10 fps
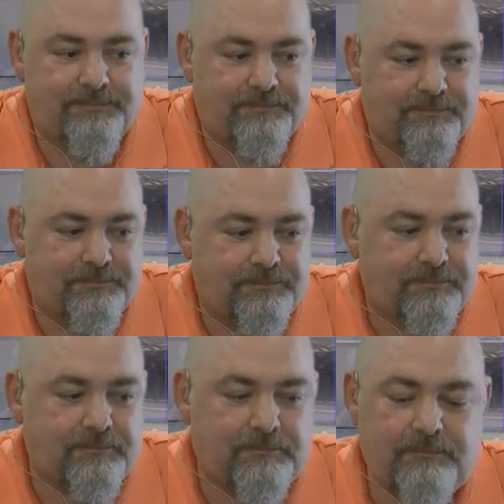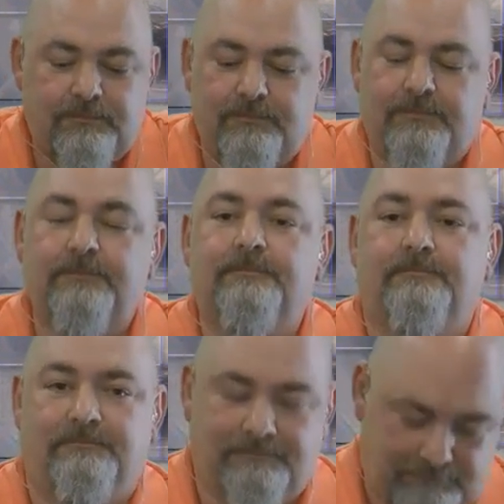
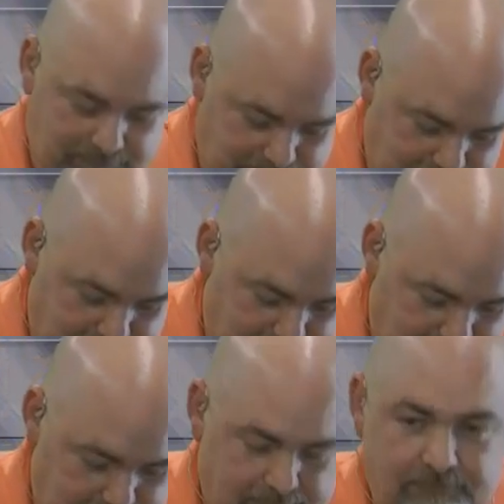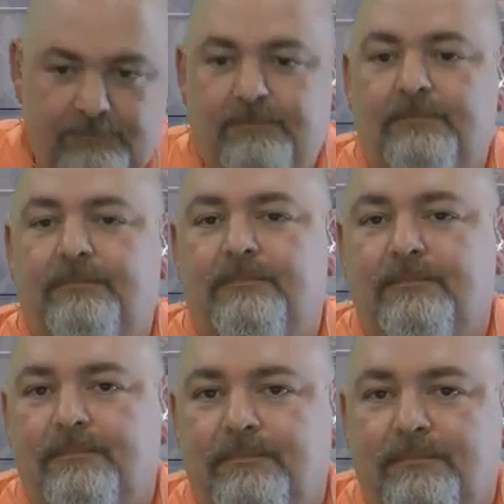
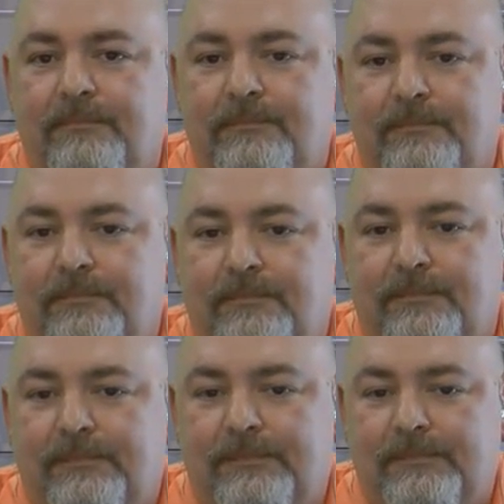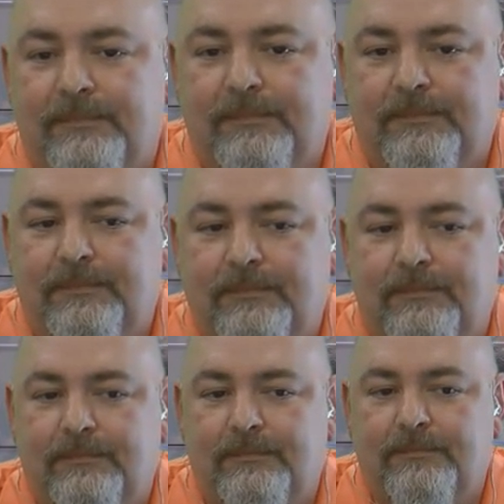
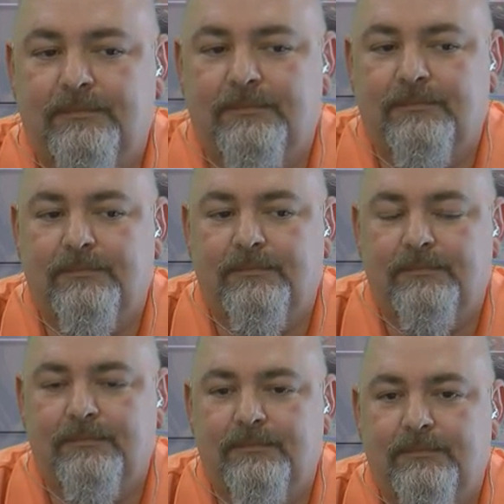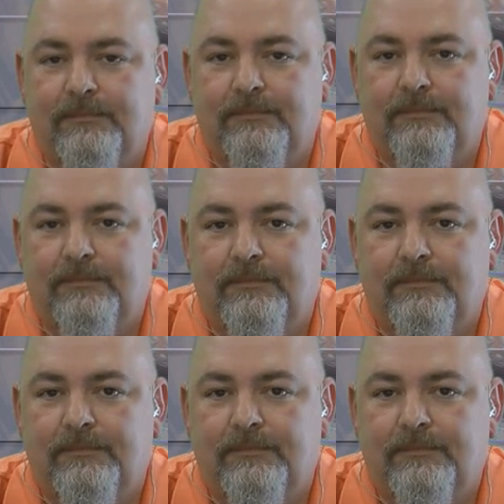(silent)